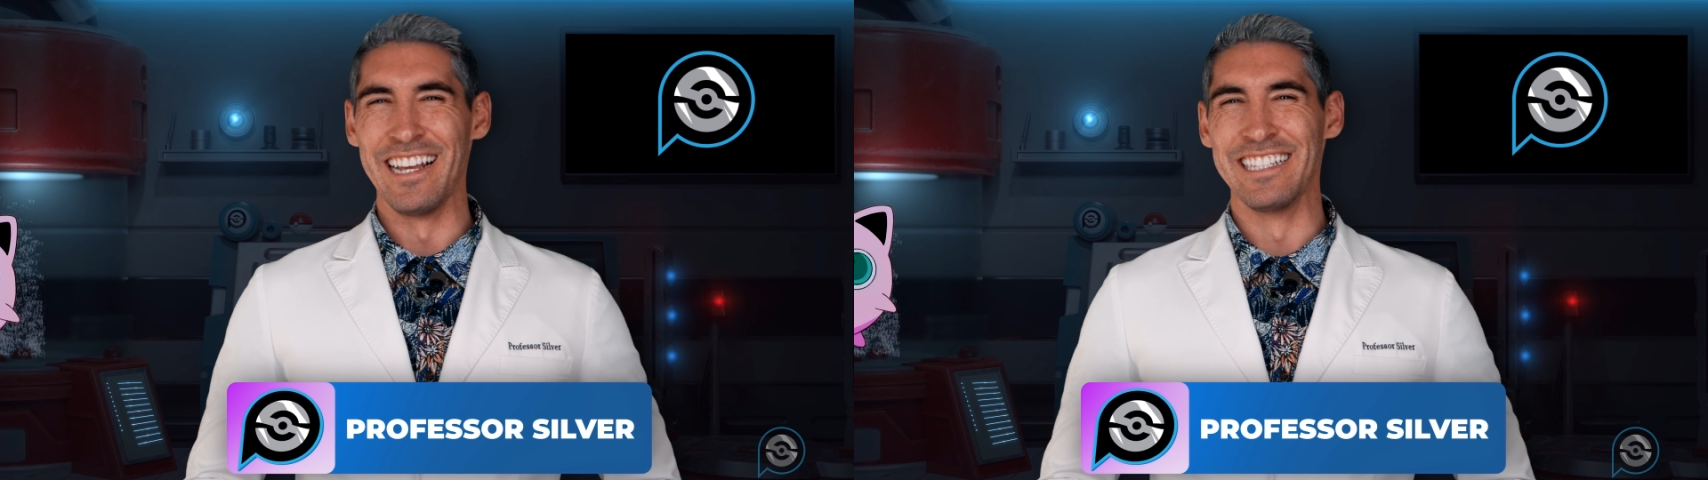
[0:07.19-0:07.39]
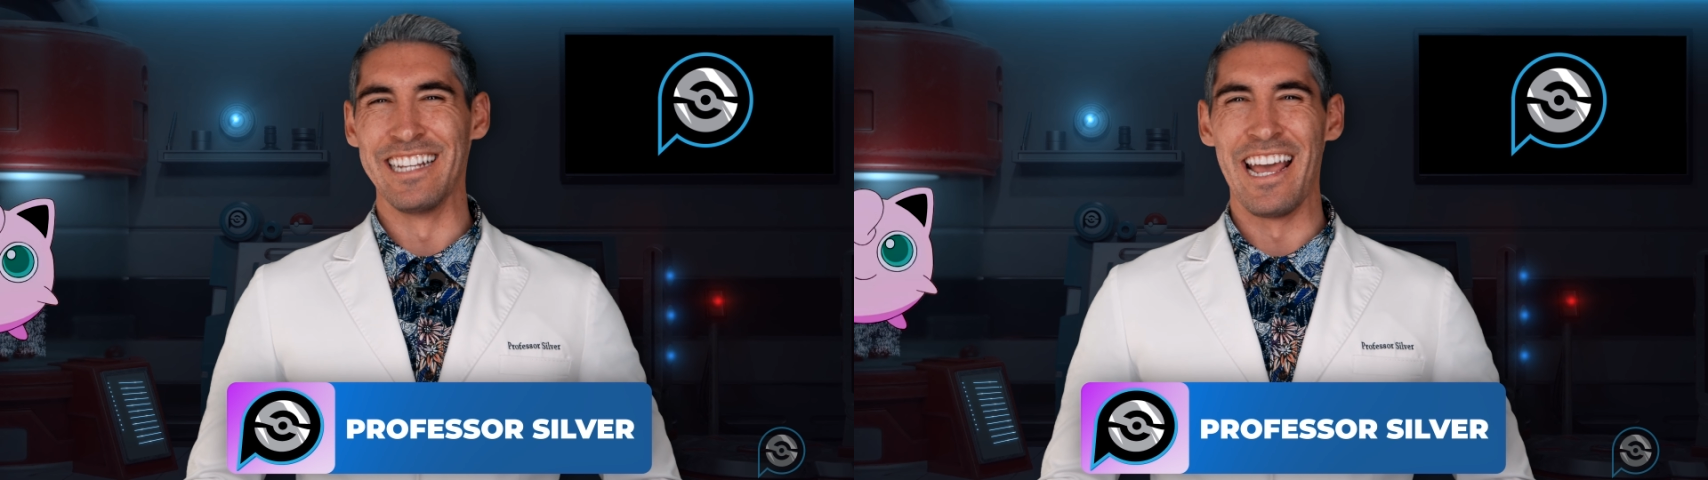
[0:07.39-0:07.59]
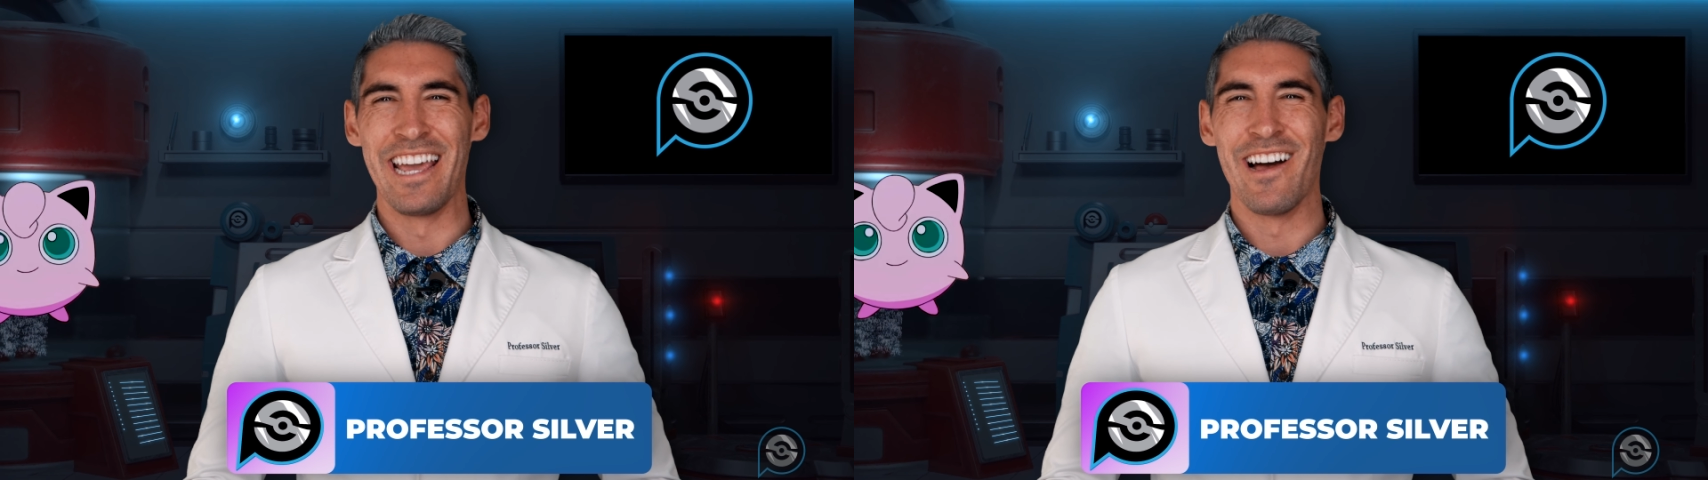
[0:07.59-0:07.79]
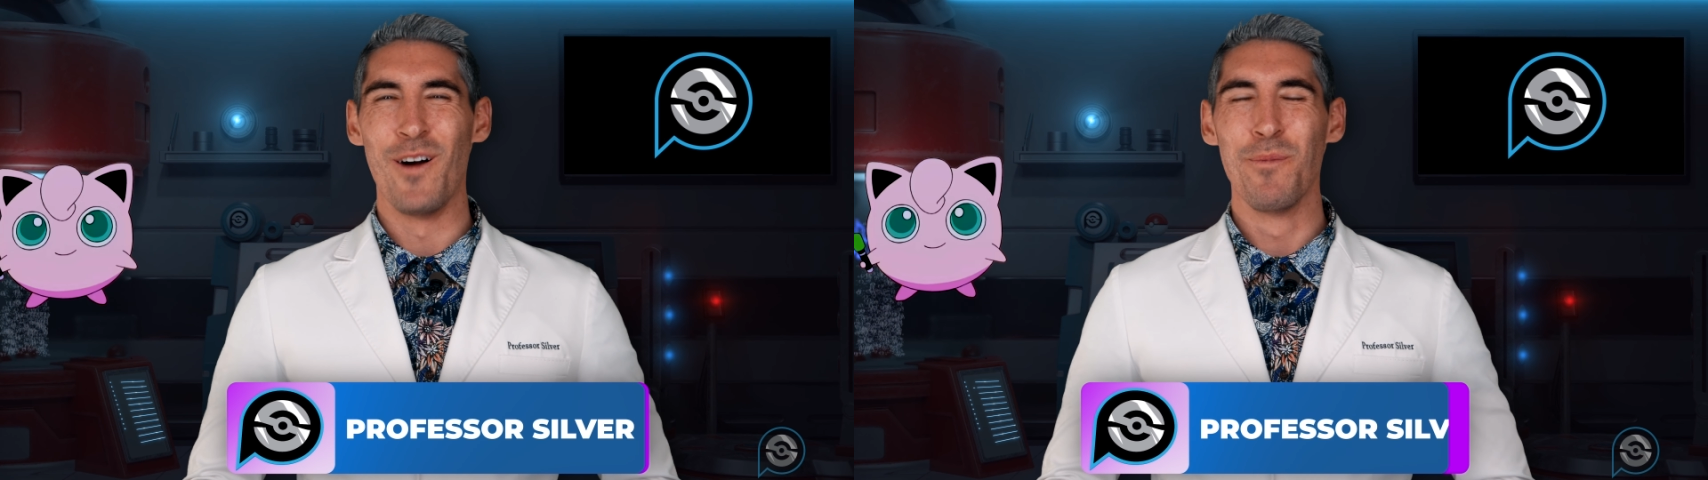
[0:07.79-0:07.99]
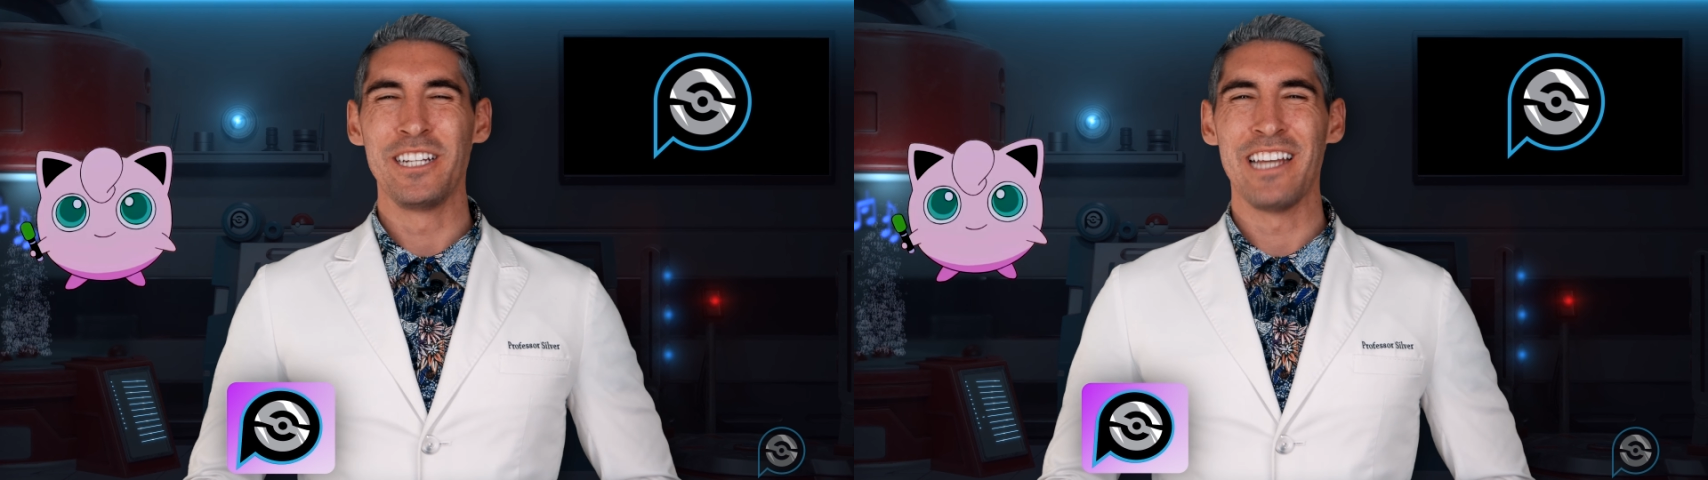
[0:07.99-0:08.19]
and today
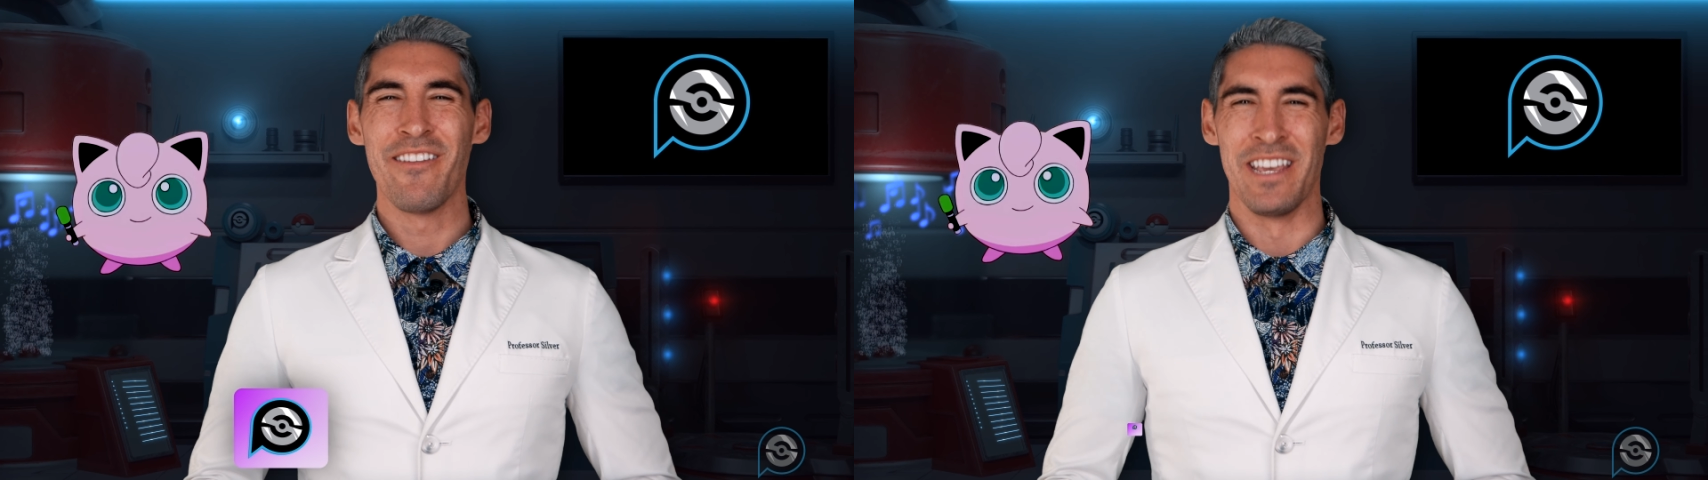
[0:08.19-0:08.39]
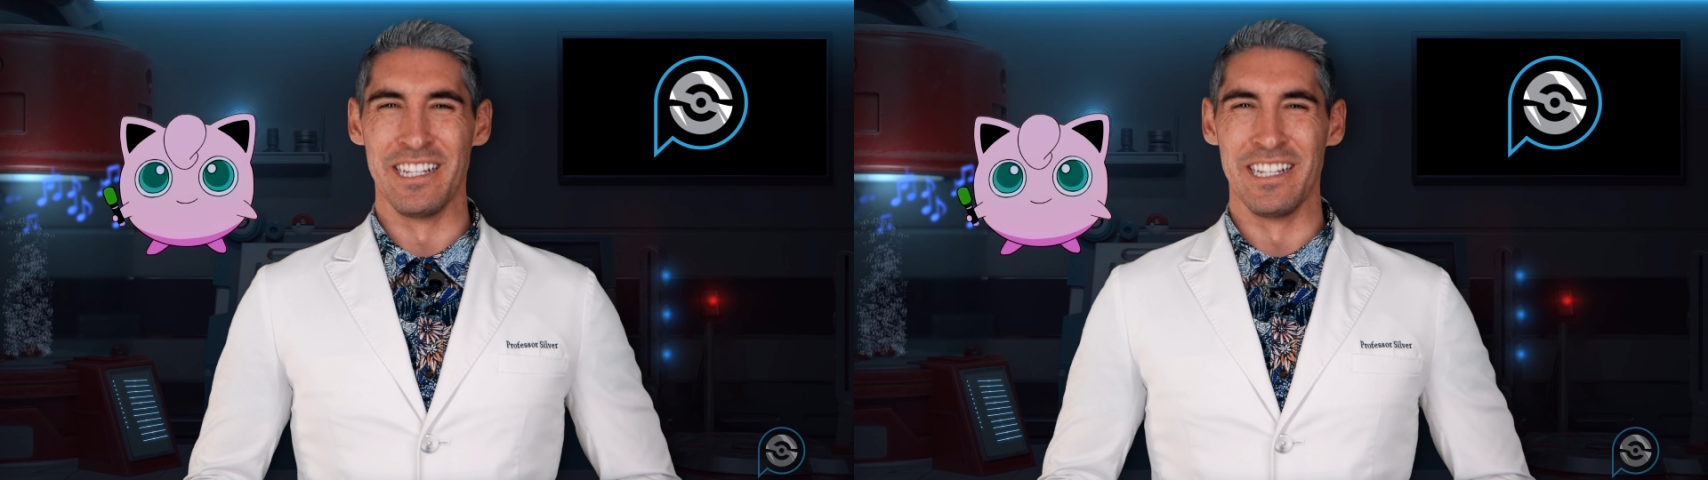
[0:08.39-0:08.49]
I'll break down the